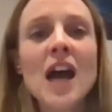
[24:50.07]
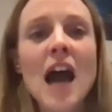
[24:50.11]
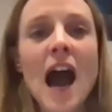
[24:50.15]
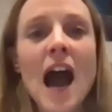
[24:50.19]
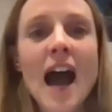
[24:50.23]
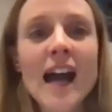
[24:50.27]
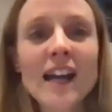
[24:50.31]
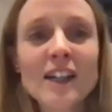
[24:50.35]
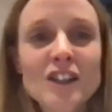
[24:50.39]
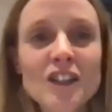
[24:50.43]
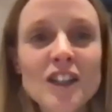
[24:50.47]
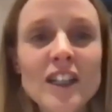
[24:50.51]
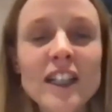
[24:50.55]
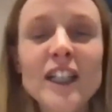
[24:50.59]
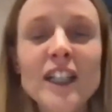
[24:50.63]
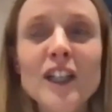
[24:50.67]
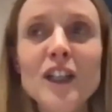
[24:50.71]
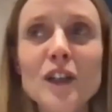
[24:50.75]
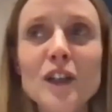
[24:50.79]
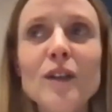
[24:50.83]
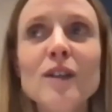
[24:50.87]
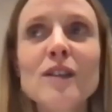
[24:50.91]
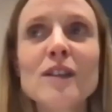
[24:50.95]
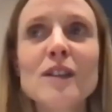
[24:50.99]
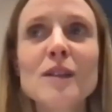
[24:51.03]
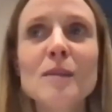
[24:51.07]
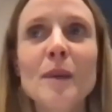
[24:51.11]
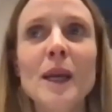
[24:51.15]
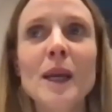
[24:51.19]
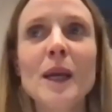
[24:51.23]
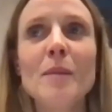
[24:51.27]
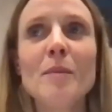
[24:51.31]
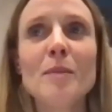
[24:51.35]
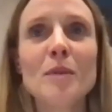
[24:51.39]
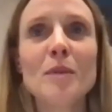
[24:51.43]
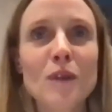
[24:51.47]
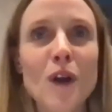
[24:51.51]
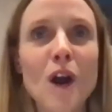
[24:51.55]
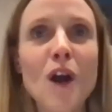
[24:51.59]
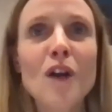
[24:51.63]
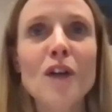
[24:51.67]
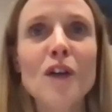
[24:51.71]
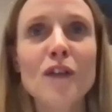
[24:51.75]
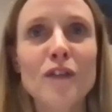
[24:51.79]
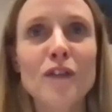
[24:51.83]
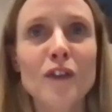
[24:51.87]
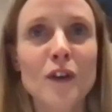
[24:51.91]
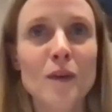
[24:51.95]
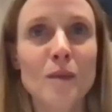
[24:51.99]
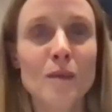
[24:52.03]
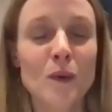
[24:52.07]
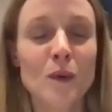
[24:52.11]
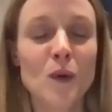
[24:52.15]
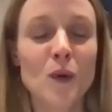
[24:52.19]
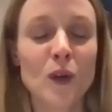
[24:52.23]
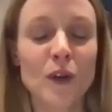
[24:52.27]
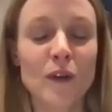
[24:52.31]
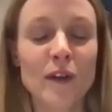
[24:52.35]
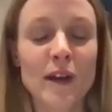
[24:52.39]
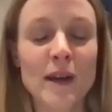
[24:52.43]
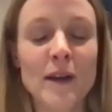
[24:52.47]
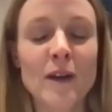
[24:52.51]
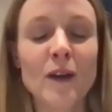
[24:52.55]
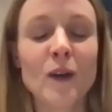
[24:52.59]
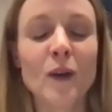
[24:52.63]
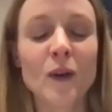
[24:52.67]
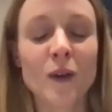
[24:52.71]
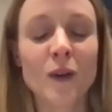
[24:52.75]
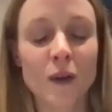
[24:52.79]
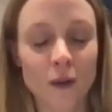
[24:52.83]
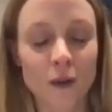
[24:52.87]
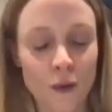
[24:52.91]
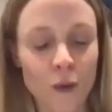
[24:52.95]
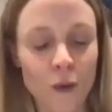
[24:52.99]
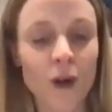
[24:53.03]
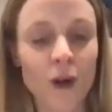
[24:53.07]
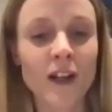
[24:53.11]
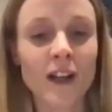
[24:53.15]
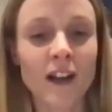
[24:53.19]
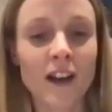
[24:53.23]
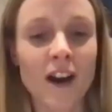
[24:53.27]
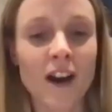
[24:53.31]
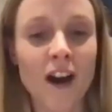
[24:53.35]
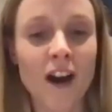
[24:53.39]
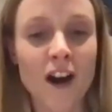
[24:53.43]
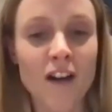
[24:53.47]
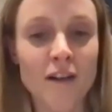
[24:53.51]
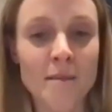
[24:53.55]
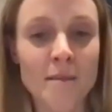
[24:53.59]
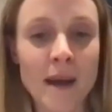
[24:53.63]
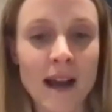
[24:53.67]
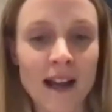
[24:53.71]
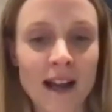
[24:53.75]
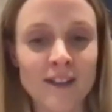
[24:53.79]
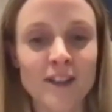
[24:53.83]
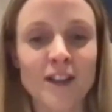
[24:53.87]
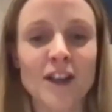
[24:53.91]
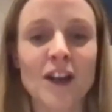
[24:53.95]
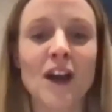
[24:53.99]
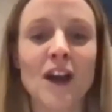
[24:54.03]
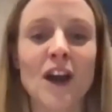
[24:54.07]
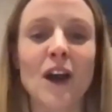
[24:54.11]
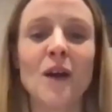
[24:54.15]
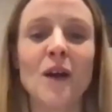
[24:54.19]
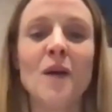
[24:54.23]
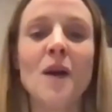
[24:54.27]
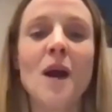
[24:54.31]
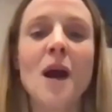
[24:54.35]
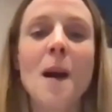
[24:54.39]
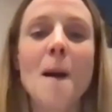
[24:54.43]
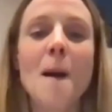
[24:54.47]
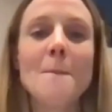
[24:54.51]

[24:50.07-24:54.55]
actually used to be a pro footballer in Guadalajara, Mexico,